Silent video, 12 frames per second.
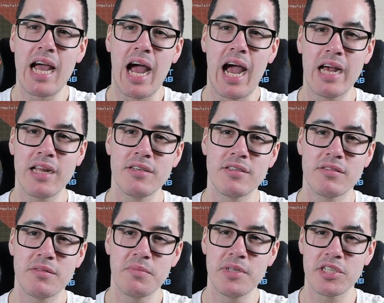And
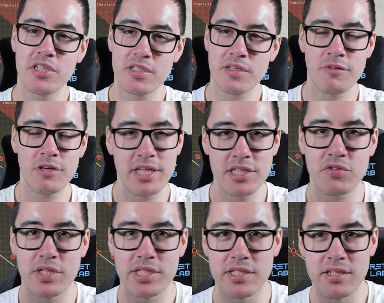the missions are really
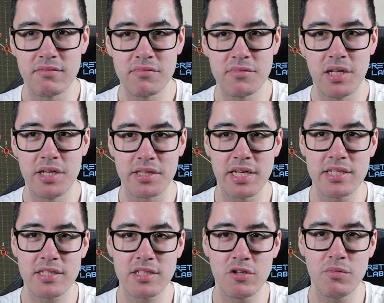interesting. Like, they're
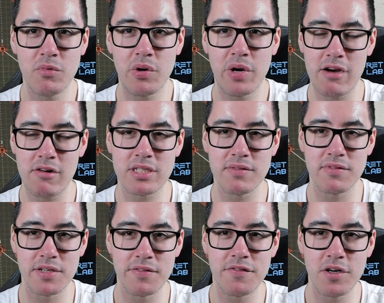still more
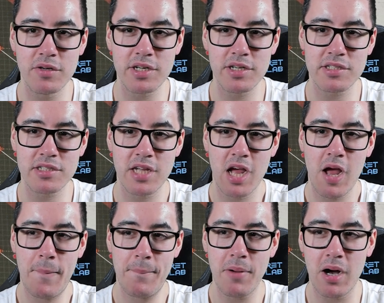narratively focused,
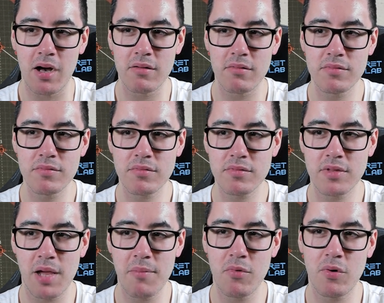but
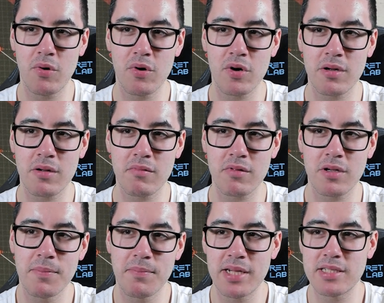they're more
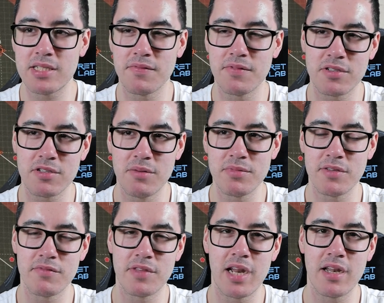competitive in terms
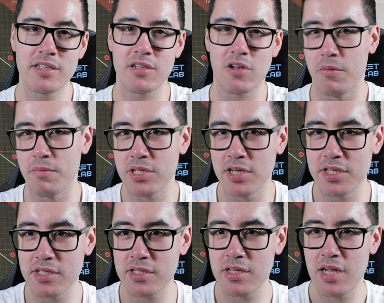of they're less
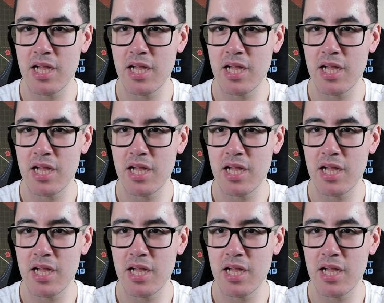lopsided,